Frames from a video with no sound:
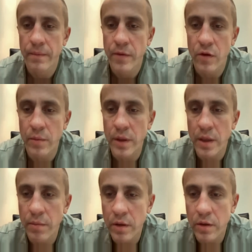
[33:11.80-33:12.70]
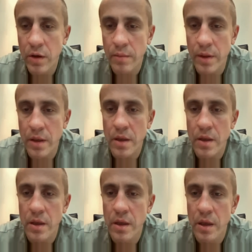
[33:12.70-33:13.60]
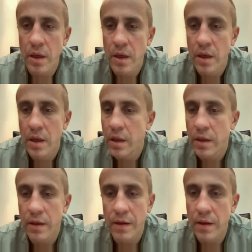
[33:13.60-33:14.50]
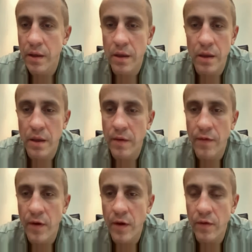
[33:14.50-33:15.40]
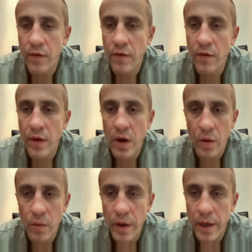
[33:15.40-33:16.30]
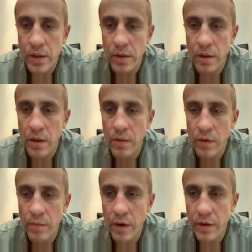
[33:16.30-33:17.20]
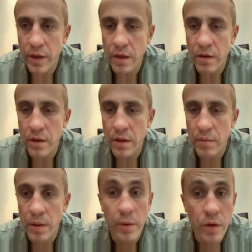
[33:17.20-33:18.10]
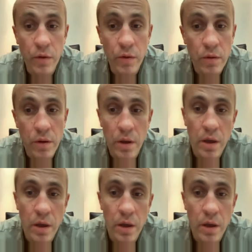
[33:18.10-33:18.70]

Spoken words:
So many bot comments. Don't know actually who is bot here. Maybe you?